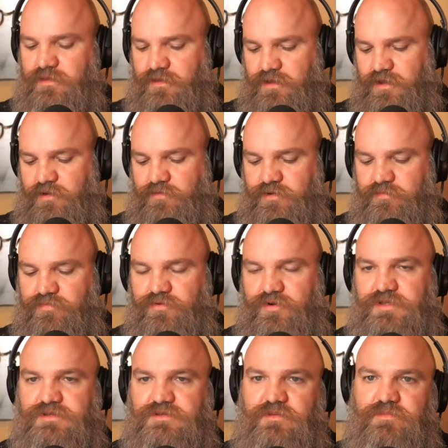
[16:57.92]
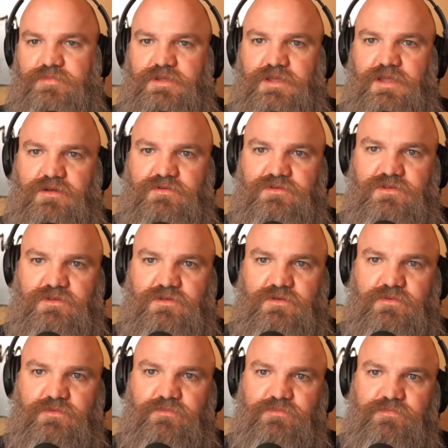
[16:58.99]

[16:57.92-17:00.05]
I want to point something out to you.